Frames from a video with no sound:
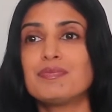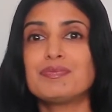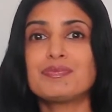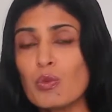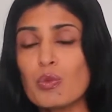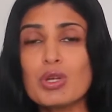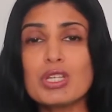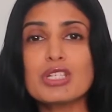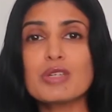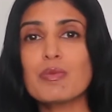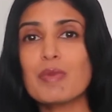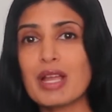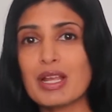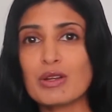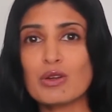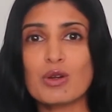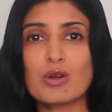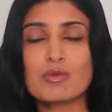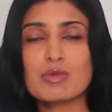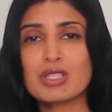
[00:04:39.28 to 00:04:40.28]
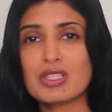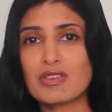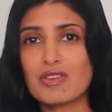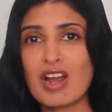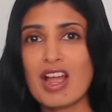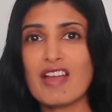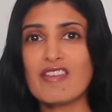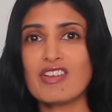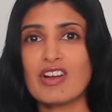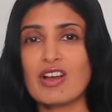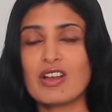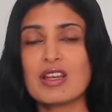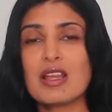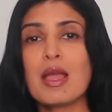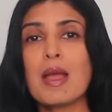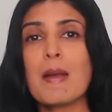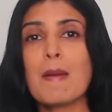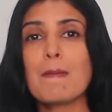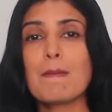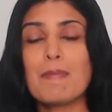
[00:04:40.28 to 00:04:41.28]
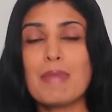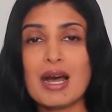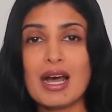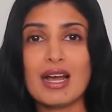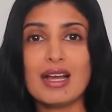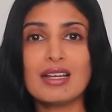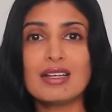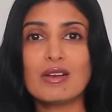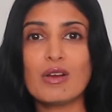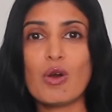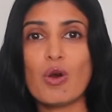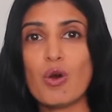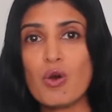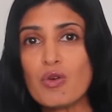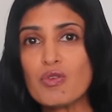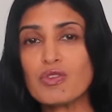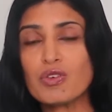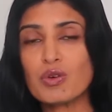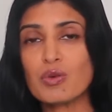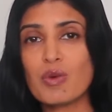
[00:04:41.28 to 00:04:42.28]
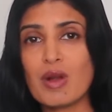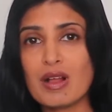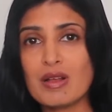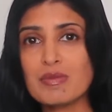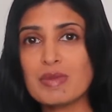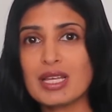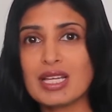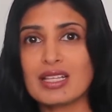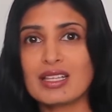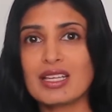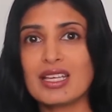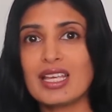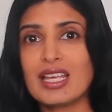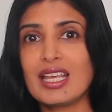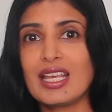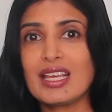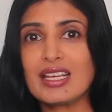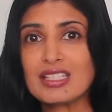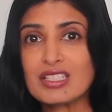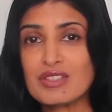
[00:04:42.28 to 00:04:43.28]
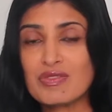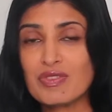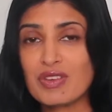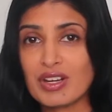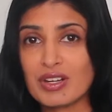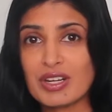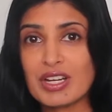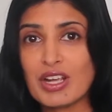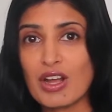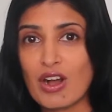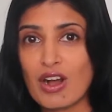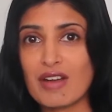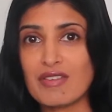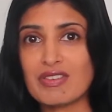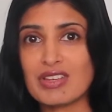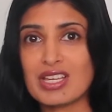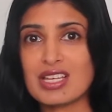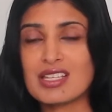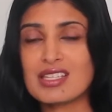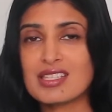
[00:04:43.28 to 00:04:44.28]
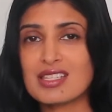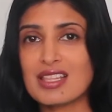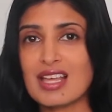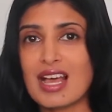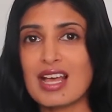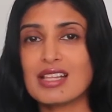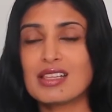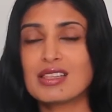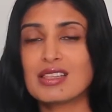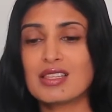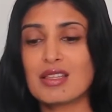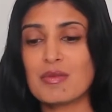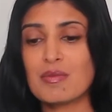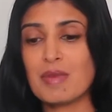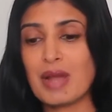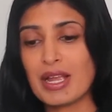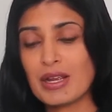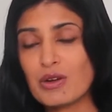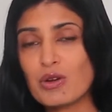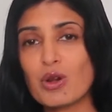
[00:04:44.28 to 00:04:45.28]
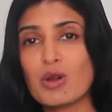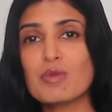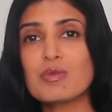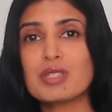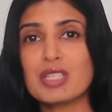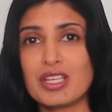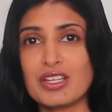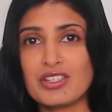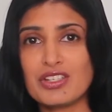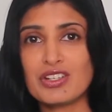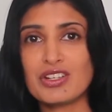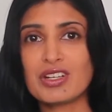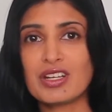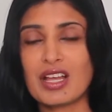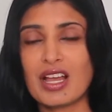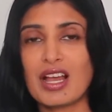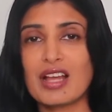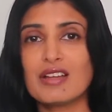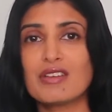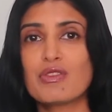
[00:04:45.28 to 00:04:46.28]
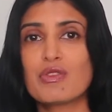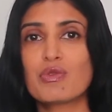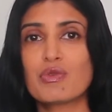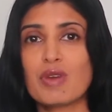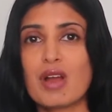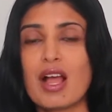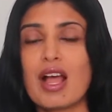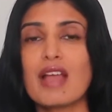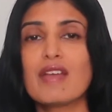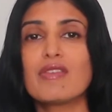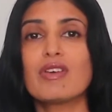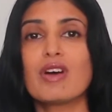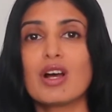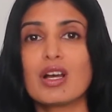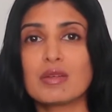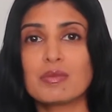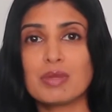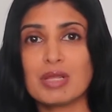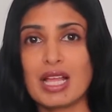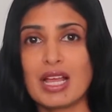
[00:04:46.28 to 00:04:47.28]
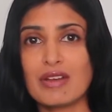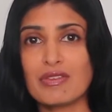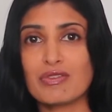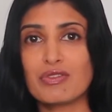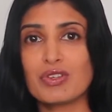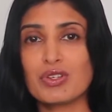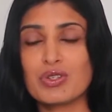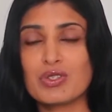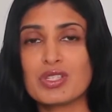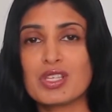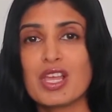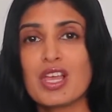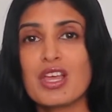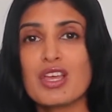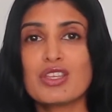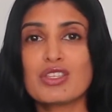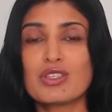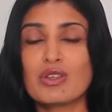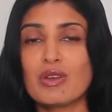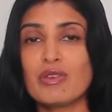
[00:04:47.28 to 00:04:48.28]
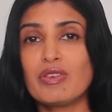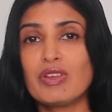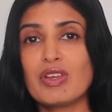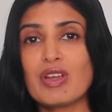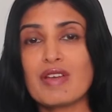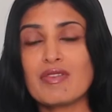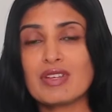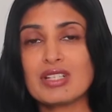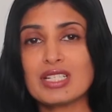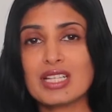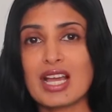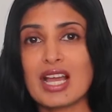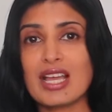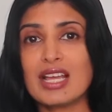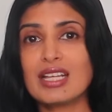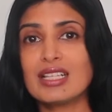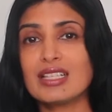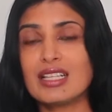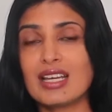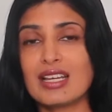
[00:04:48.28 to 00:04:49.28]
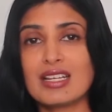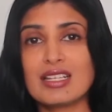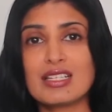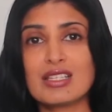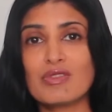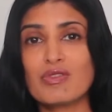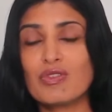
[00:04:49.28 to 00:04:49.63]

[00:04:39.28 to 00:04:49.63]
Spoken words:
which microbes thrive on. But overwhelmingly, it's very obvious that the microbes in your gut thrive on plant foods. So if you have a diet that is